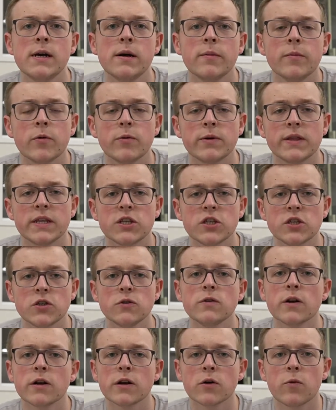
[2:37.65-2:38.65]
But when they
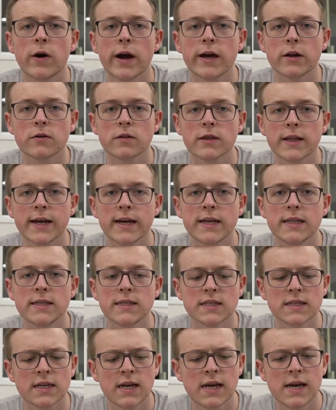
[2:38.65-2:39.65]
shoot on a wider
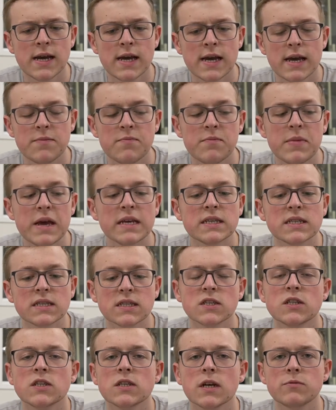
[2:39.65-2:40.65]
lens, it makes
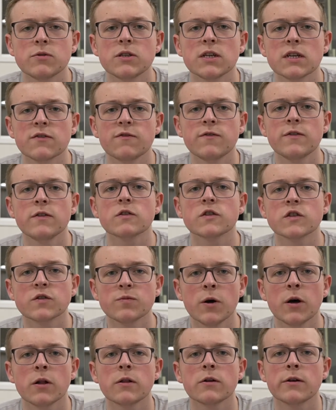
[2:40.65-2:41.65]
the subject feel
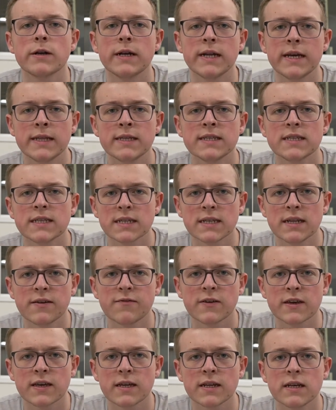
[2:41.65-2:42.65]
smaller and
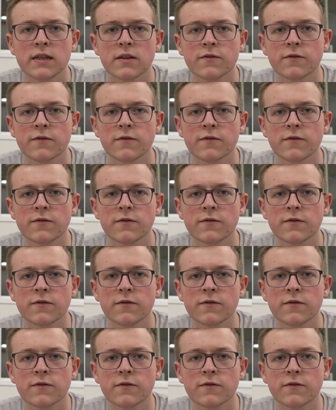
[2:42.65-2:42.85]
insignificant in the